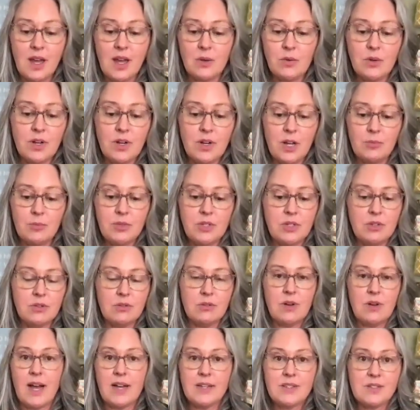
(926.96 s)
that will help
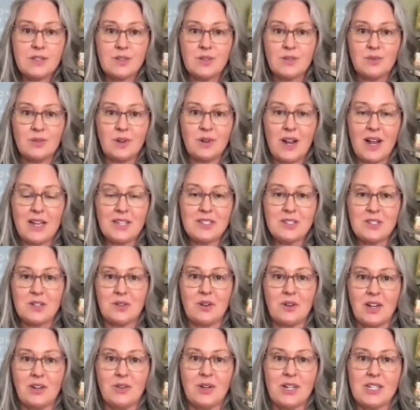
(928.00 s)
you ask the
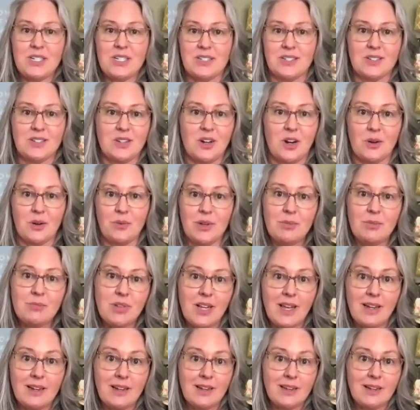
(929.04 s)
right questions. Are we
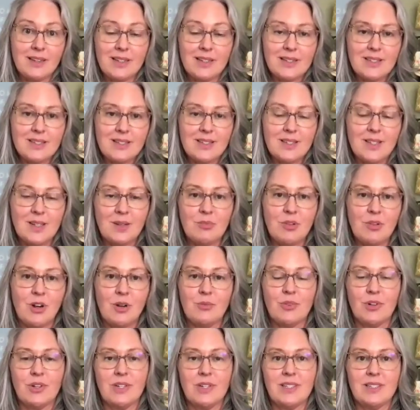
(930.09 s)
planning this
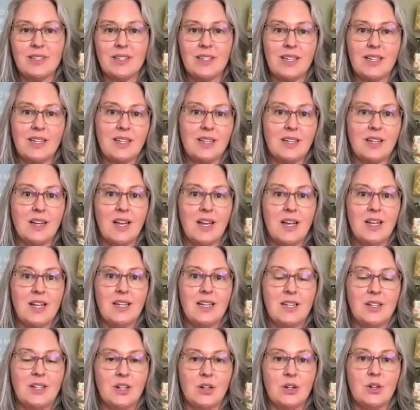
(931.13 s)
appropriately?
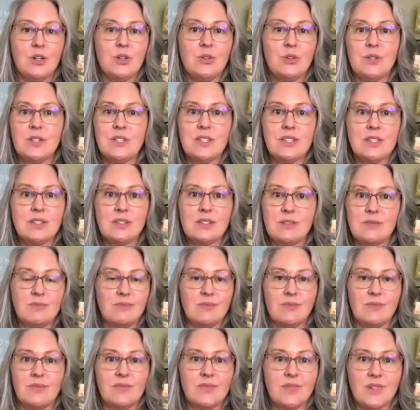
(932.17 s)
Who's
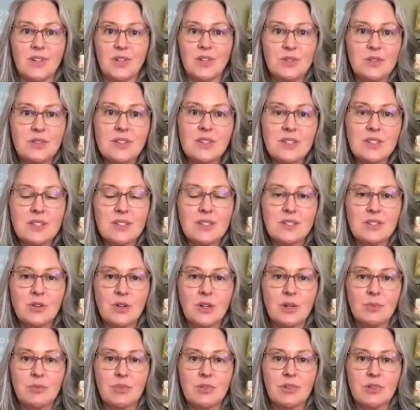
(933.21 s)
this
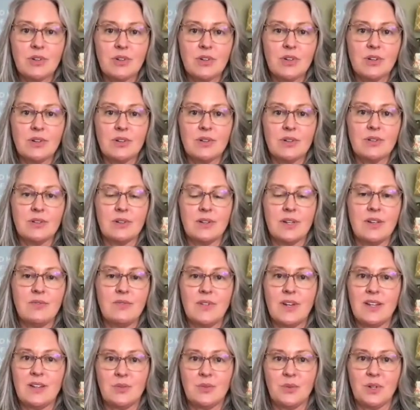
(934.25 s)
trip or
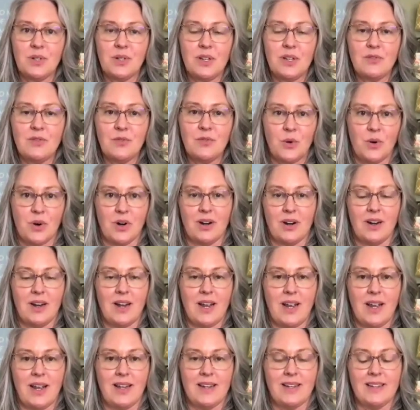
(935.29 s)
event really for?
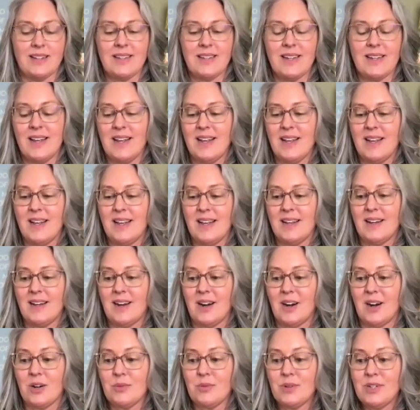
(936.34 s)
And
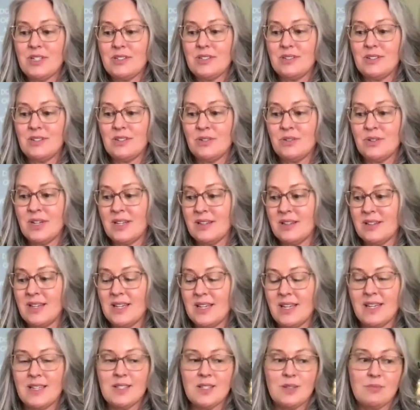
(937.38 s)
are we doing
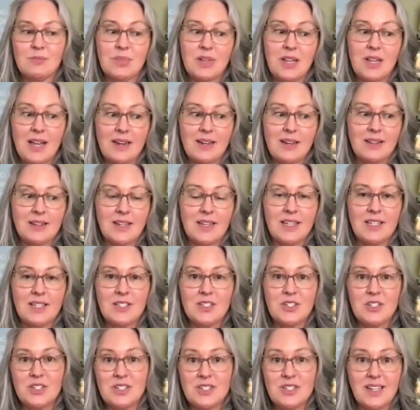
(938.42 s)
things and planning
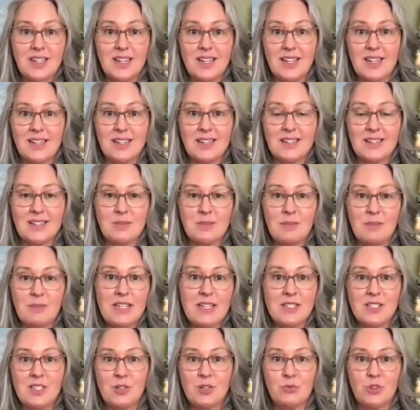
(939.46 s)
things just to
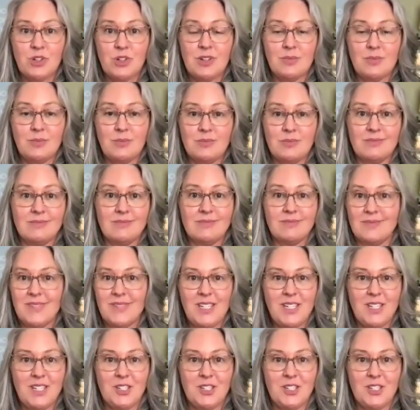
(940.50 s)
make someone,